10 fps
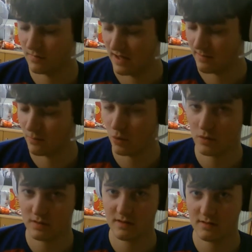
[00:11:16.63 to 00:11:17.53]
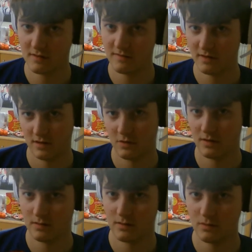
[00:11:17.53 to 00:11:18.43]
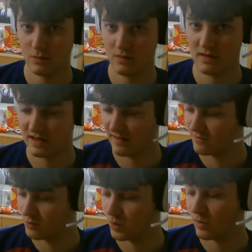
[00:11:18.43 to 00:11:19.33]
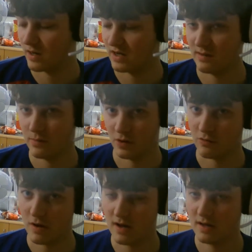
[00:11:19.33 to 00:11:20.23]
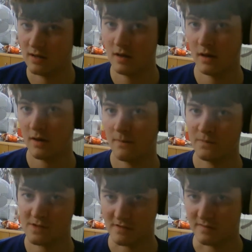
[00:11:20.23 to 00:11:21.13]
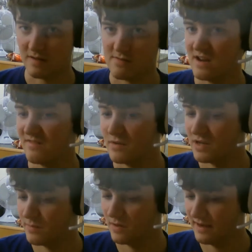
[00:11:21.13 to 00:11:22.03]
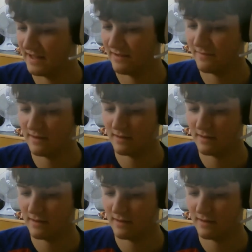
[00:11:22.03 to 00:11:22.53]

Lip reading: more the stuff that gives you more money you put on the right, stuff that gives you less money you put on the left,